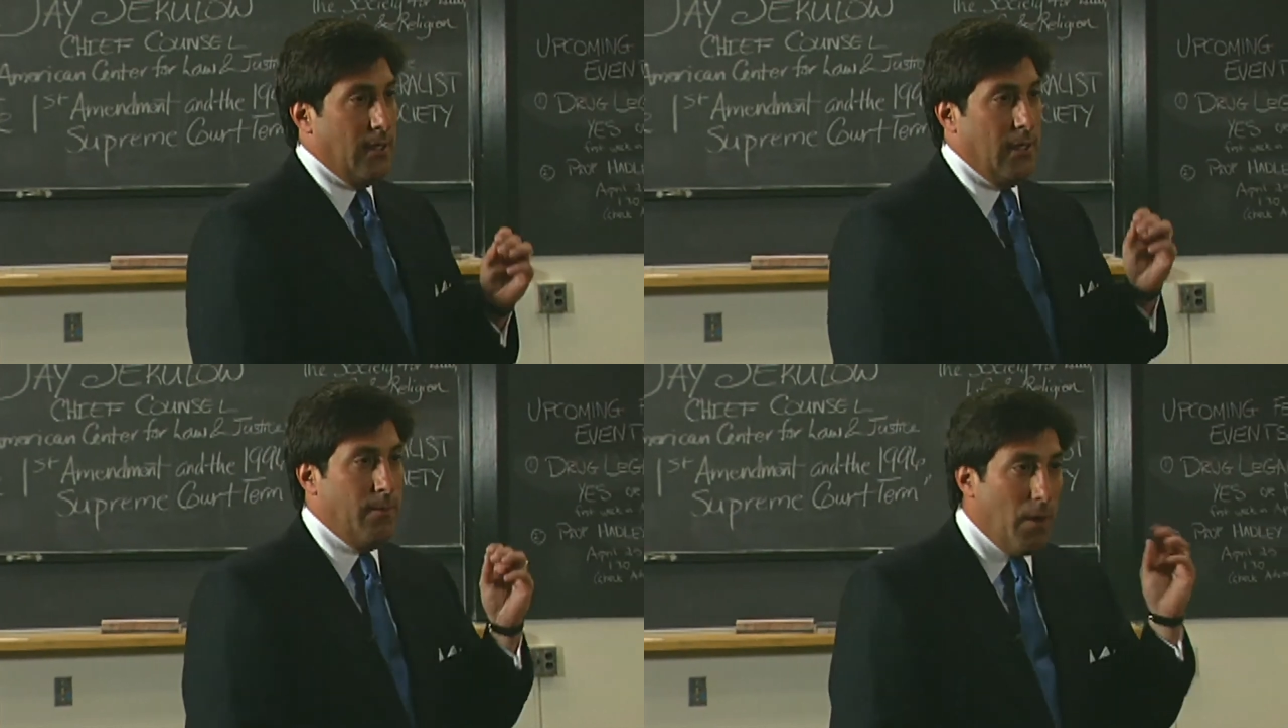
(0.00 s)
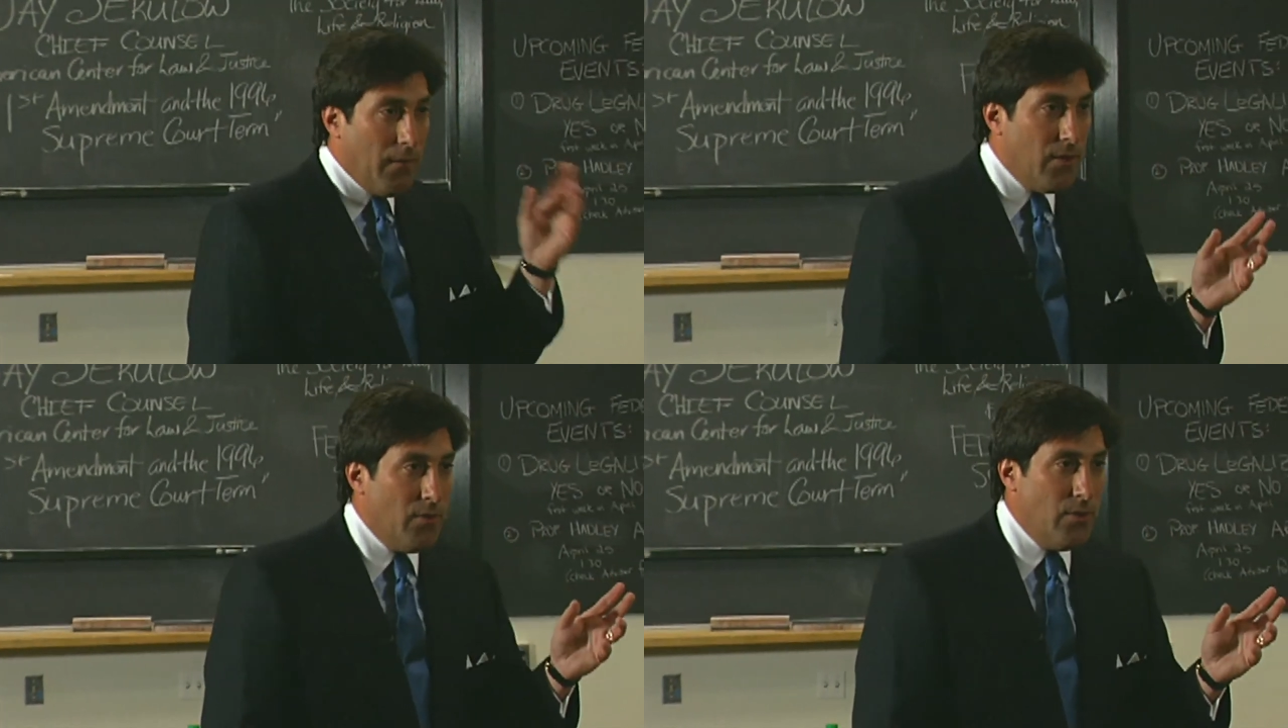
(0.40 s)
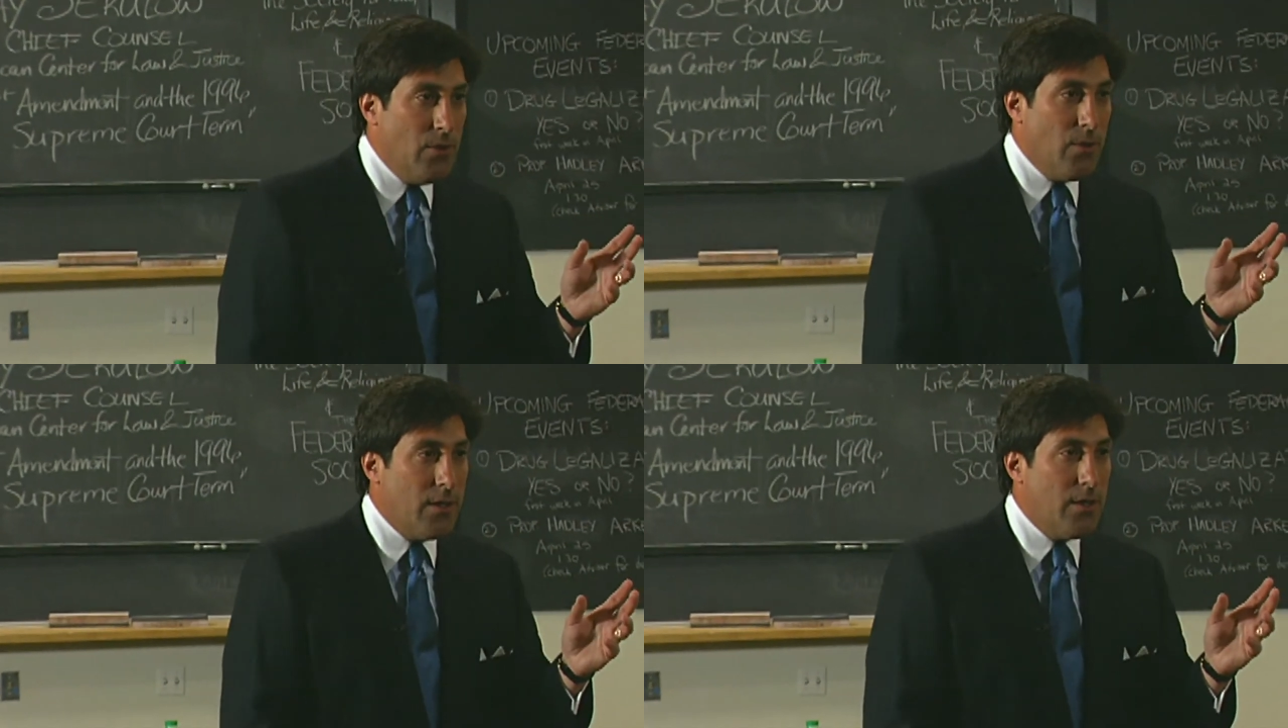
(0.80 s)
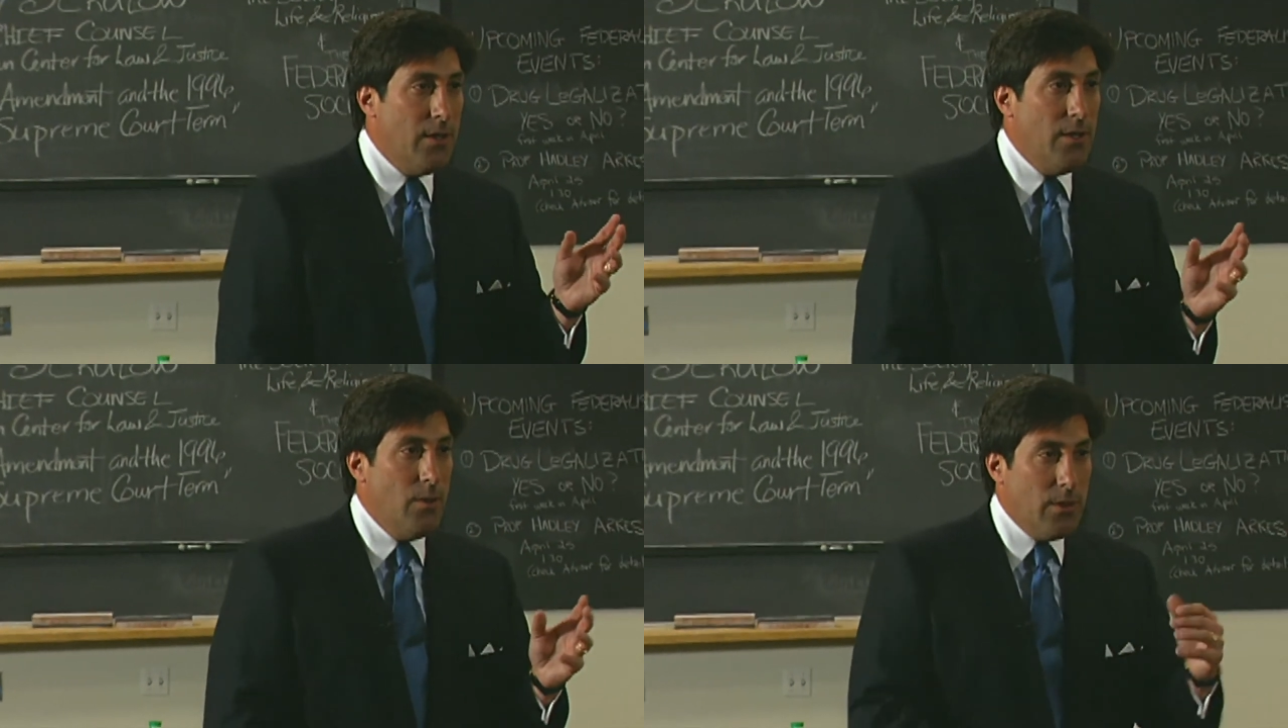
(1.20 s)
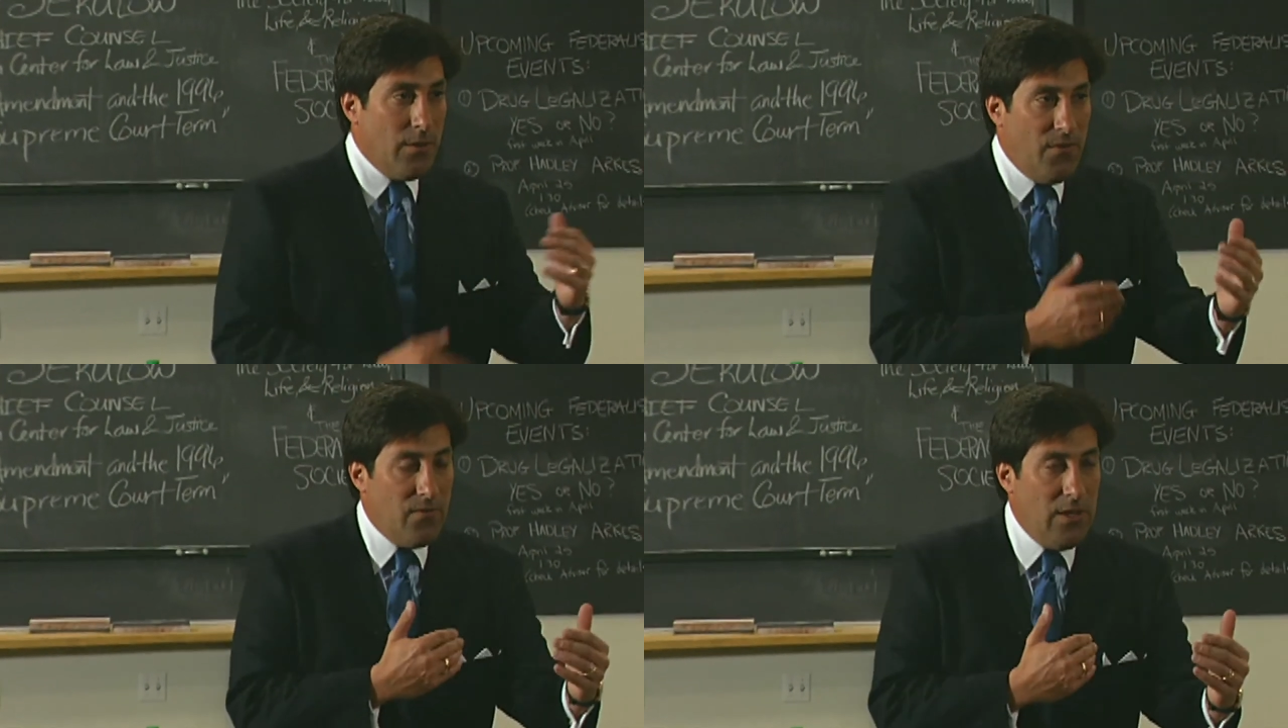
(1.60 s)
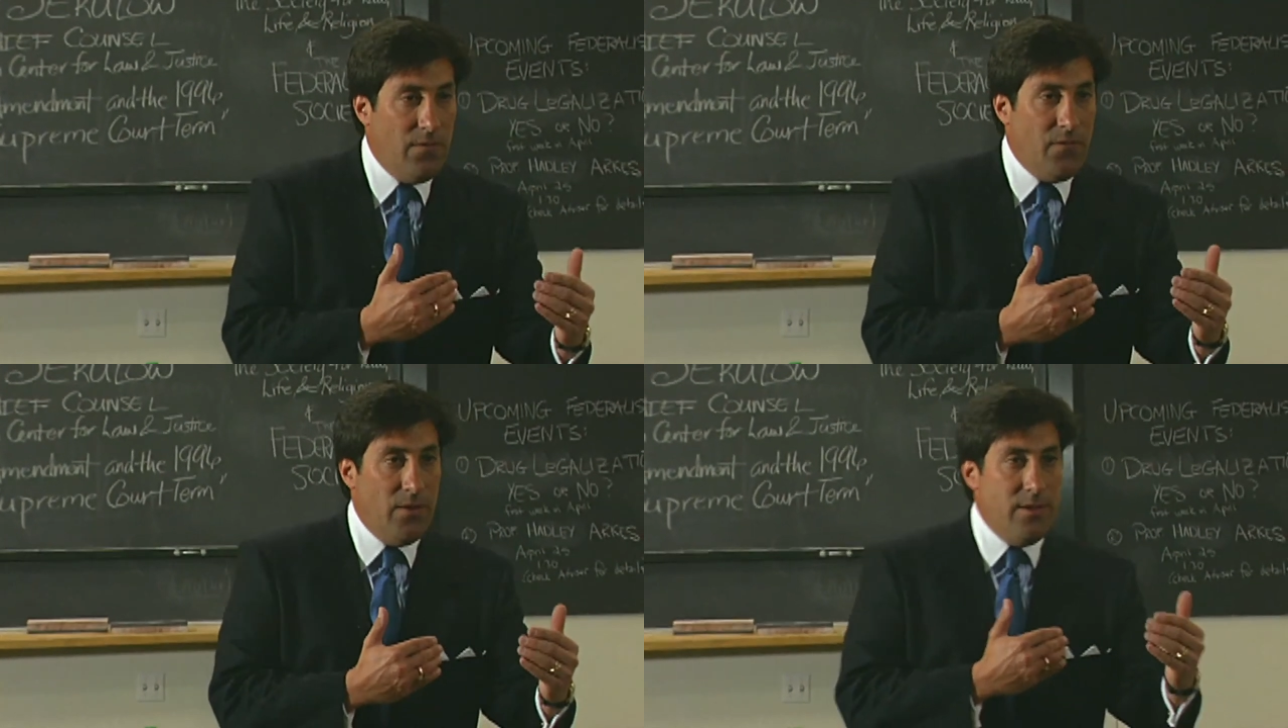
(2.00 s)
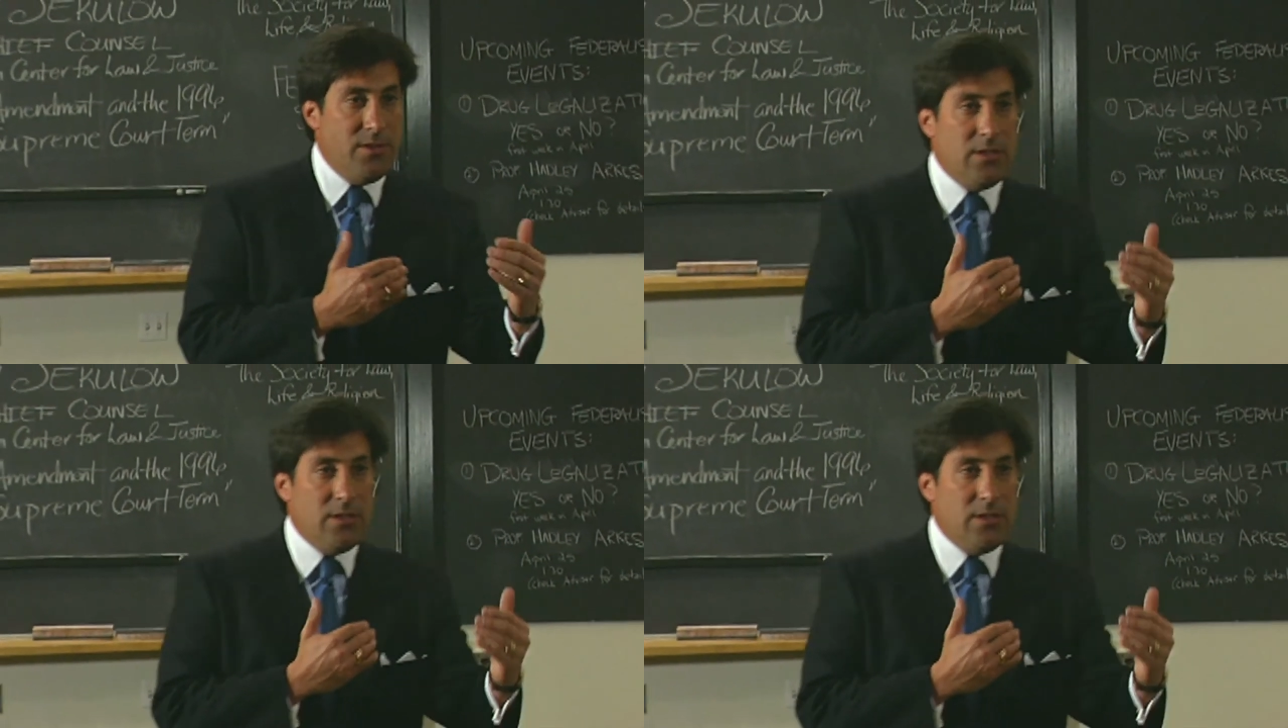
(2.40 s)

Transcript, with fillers: in Buffalo, New York, with a fifteen-foot